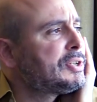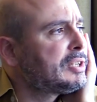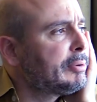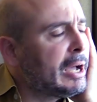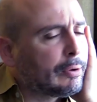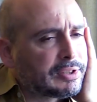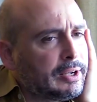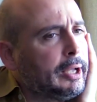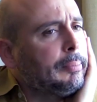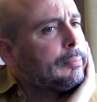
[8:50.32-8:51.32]
is they're out of
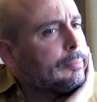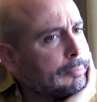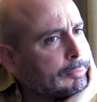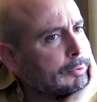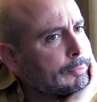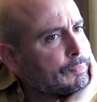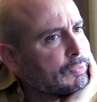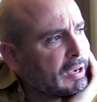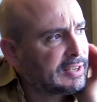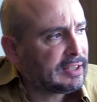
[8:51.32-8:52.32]
time.
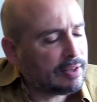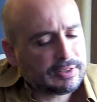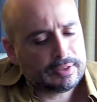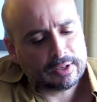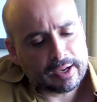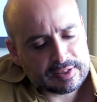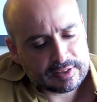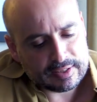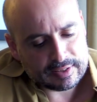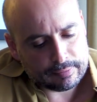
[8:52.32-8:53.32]
I set this in the
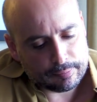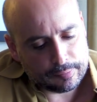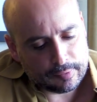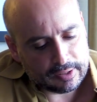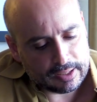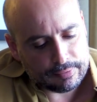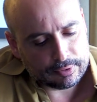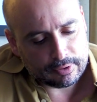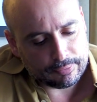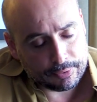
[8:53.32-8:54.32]
90s,
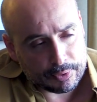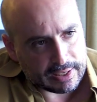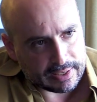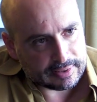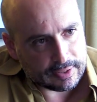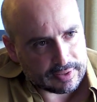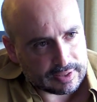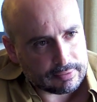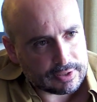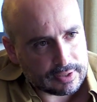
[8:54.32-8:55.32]
even though it feels like it's set in the
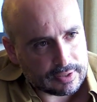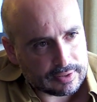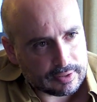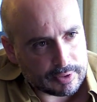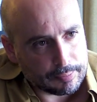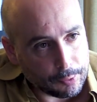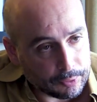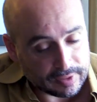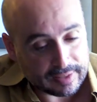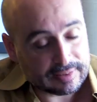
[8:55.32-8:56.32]
70s. It was
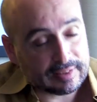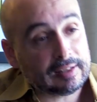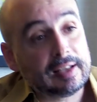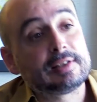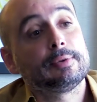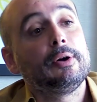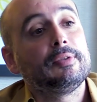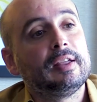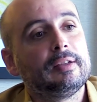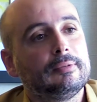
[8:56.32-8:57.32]
important that it's set later
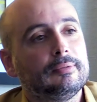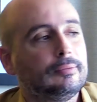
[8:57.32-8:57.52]
on, that